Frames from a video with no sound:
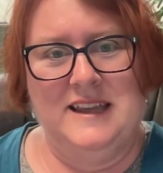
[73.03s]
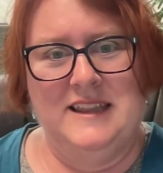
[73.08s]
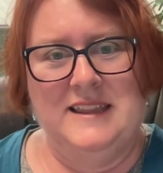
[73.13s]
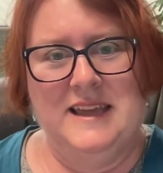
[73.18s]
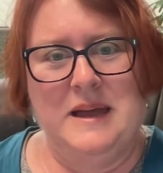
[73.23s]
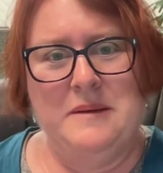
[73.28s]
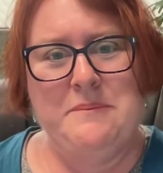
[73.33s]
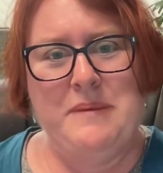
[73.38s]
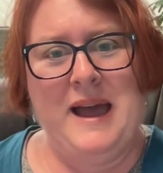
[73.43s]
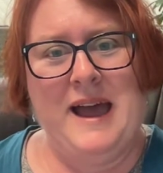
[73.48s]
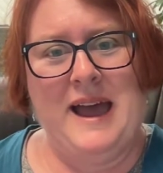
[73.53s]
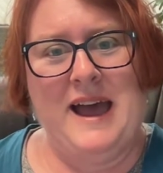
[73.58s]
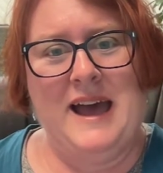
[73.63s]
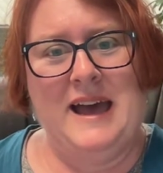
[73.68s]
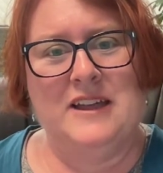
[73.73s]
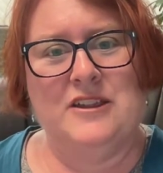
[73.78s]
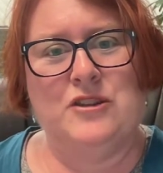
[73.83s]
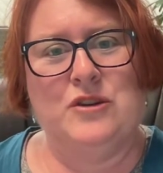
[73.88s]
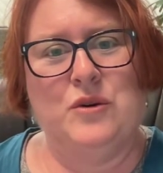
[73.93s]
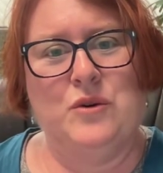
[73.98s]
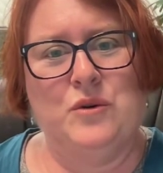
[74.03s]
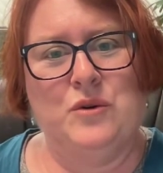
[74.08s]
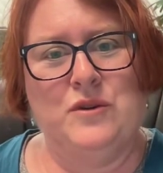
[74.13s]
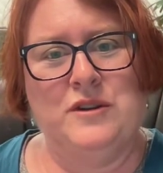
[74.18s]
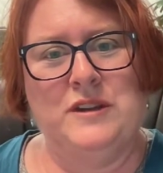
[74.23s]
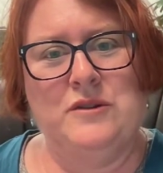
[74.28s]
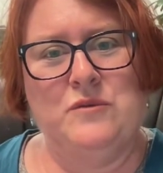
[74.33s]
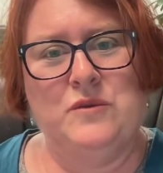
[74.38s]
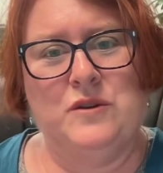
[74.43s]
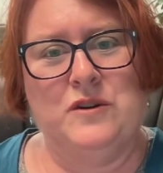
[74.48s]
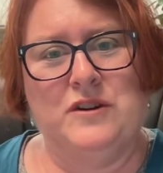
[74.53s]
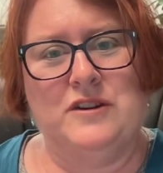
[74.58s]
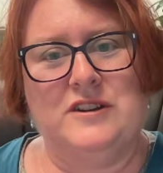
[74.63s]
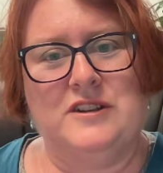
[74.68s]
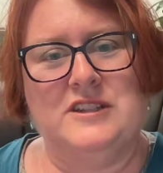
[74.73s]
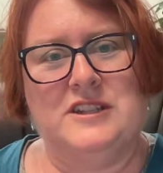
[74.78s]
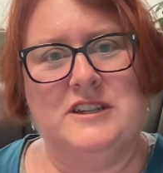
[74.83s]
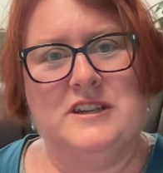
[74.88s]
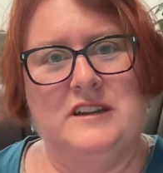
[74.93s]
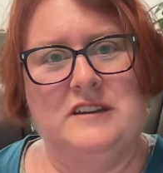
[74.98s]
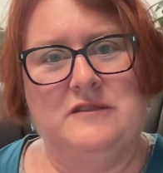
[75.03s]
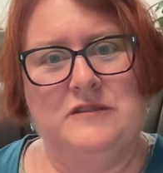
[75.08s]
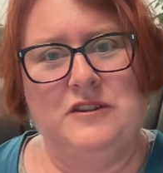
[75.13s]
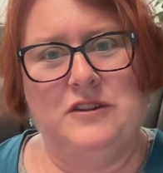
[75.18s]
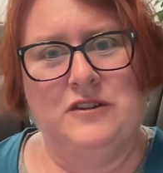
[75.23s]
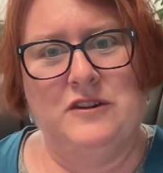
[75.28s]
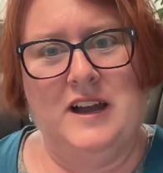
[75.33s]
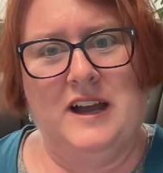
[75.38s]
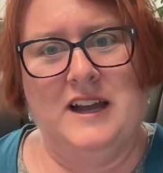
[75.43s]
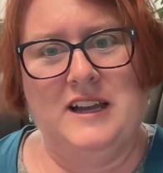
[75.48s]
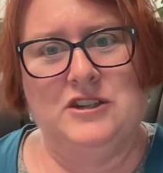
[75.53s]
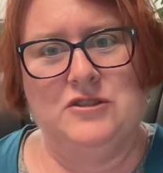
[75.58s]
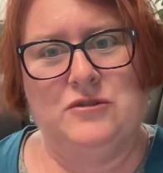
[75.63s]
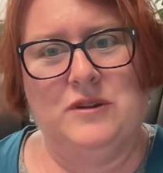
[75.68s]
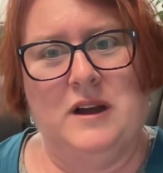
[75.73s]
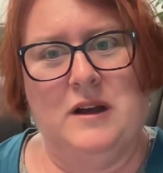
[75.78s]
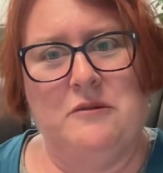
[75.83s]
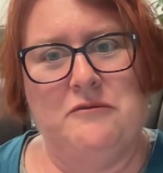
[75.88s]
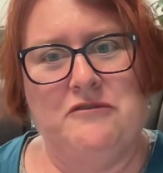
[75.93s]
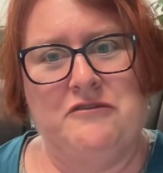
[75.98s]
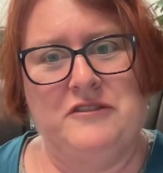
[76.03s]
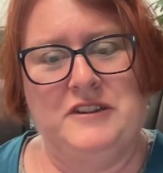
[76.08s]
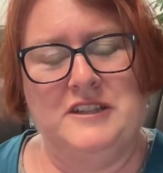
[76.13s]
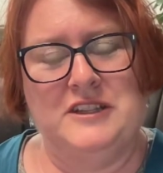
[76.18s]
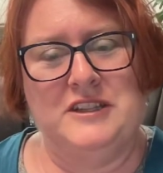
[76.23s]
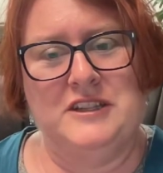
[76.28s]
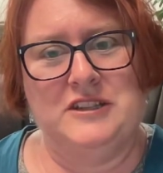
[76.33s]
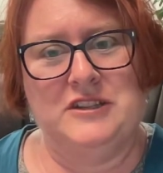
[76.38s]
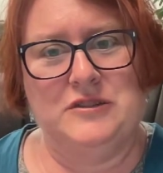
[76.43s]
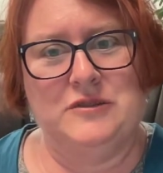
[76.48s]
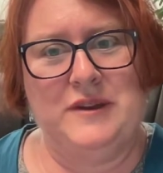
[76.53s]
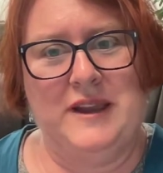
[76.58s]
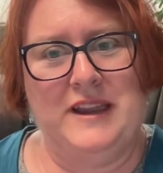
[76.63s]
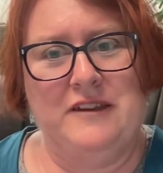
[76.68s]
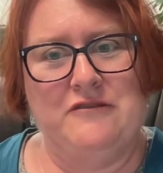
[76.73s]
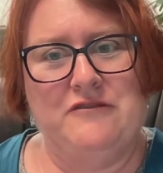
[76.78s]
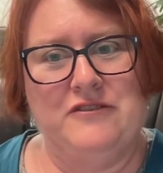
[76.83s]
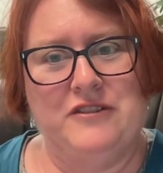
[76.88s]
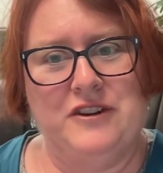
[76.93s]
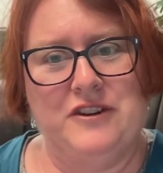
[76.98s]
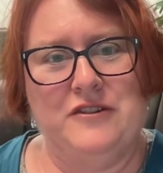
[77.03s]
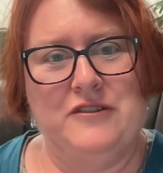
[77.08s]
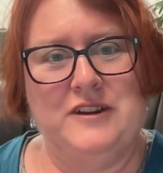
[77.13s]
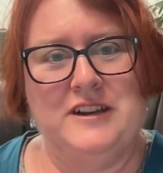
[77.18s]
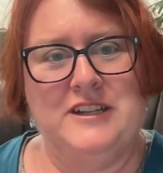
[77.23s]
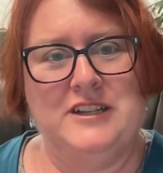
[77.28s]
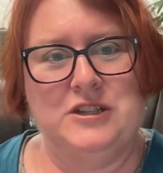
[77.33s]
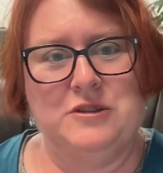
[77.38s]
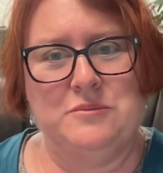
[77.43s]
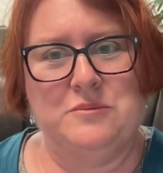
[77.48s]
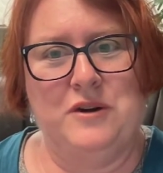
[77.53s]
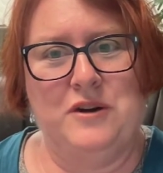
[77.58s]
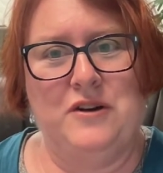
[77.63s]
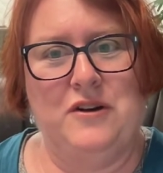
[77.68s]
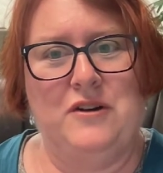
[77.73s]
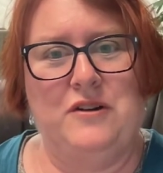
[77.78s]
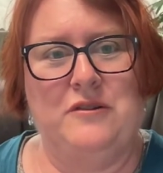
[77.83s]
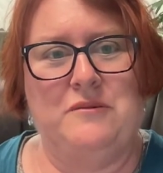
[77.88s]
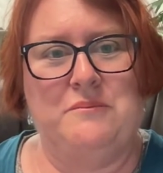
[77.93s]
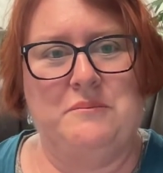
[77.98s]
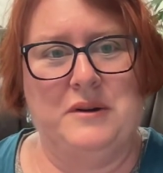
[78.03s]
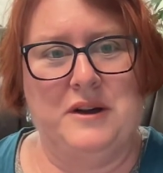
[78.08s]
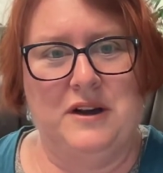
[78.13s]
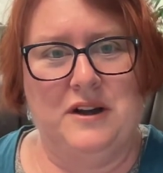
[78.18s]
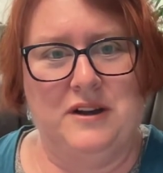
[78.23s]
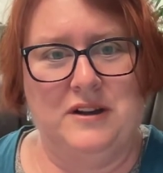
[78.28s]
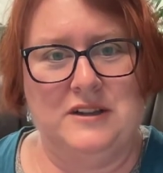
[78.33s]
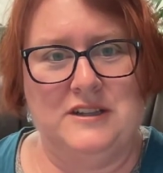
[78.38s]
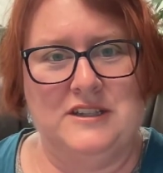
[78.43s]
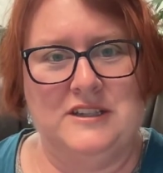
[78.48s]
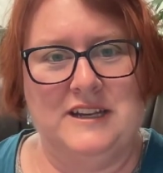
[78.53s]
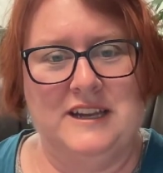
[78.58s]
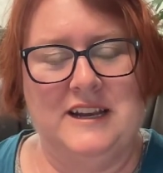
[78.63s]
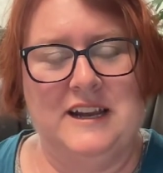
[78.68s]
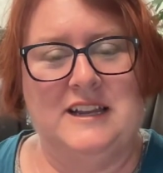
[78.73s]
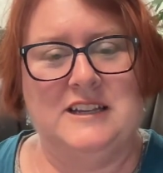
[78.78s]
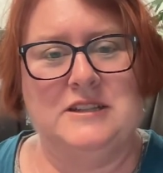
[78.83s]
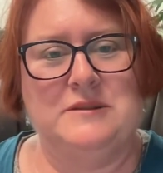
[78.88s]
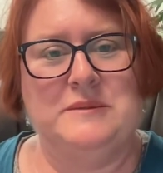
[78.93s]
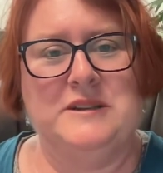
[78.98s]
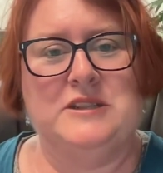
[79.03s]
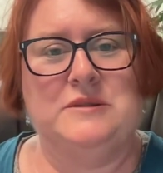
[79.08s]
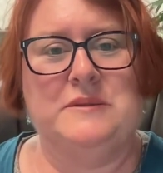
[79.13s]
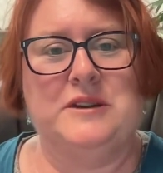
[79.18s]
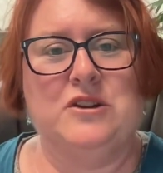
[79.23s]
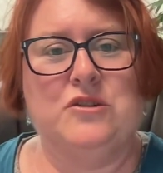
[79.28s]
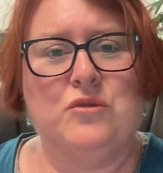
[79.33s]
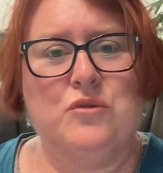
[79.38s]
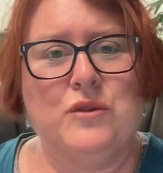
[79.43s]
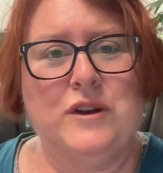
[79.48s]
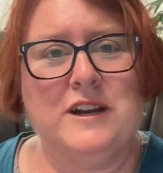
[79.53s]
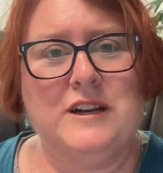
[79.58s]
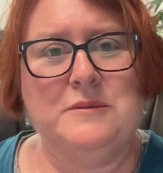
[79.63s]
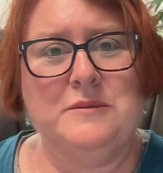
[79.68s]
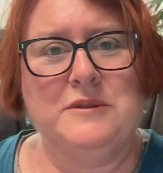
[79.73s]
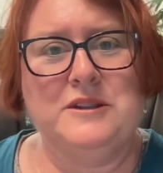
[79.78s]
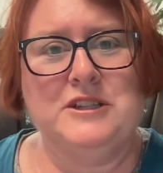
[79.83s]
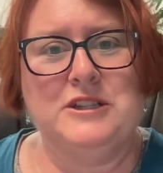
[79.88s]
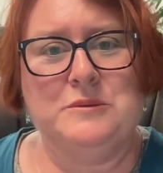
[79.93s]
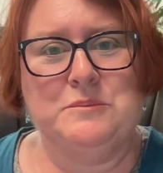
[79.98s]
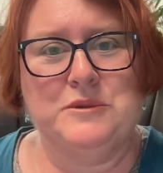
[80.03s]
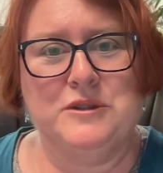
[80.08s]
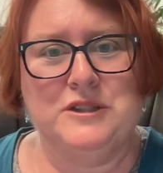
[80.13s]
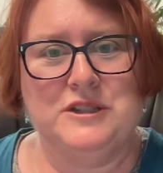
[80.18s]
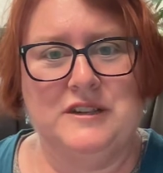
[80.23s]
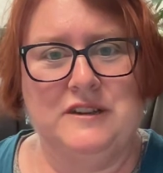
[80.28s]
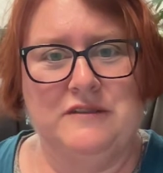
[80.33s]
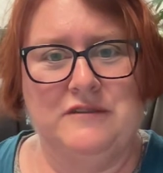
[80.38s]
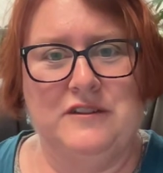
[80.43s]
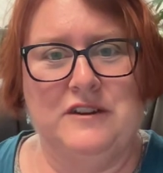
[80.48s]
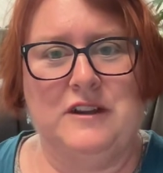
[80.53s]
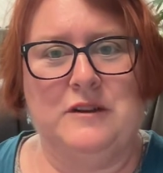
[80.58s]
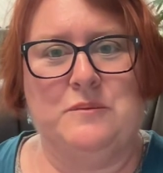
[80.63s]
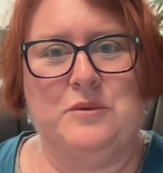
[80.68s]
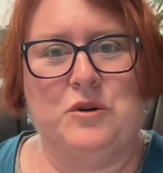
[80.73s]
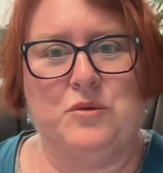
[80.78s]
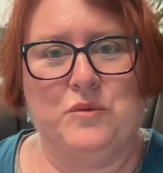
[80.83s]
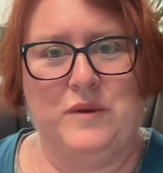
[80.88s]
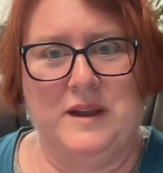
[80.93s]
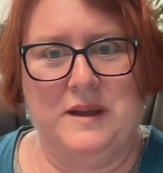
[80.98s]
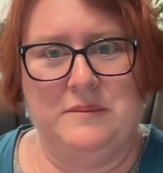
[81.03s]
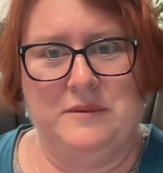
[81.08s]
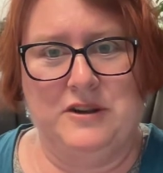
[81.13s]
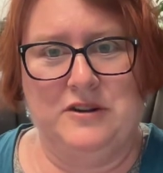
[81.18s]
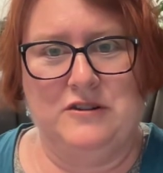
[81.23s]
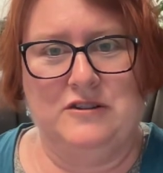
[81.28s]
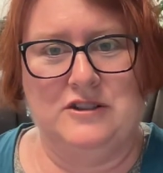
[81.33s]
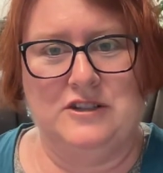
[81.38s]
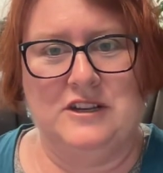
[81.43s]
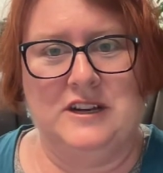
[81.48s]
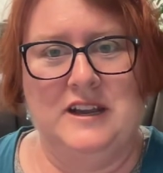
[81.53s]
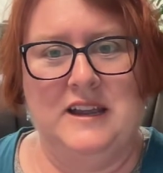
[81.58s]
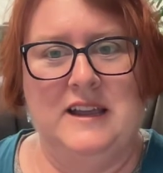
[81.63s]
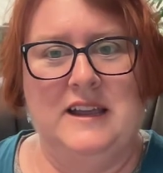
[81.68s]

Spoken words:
That path only works if your eye drop fits into a very small box. It has to meet some incredibly specific parameters.